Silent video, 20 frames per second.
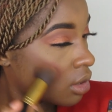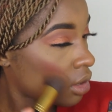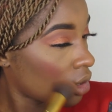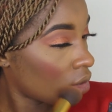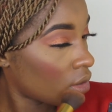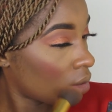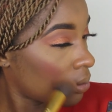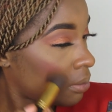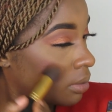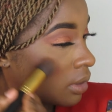
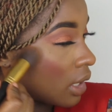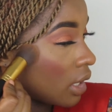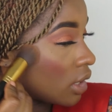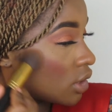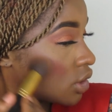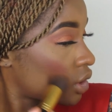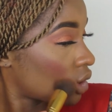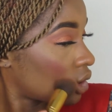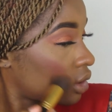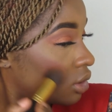the
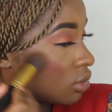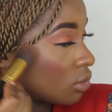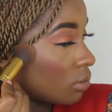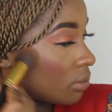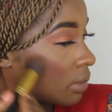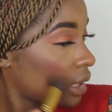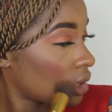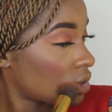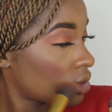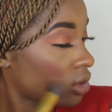blush a little
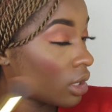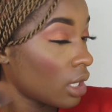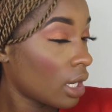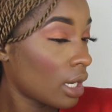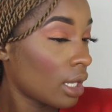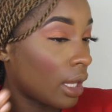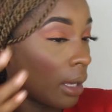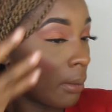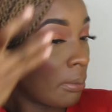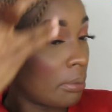bit, so you
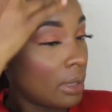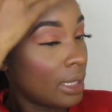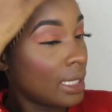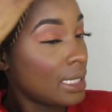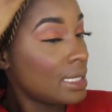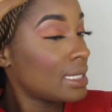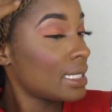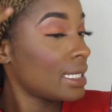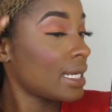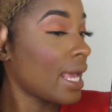kind of like
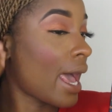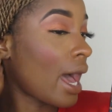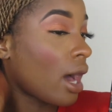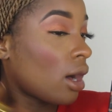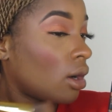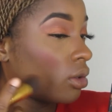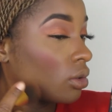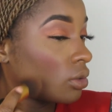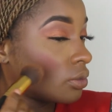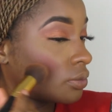blend it
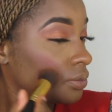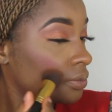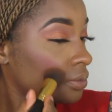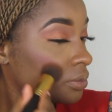out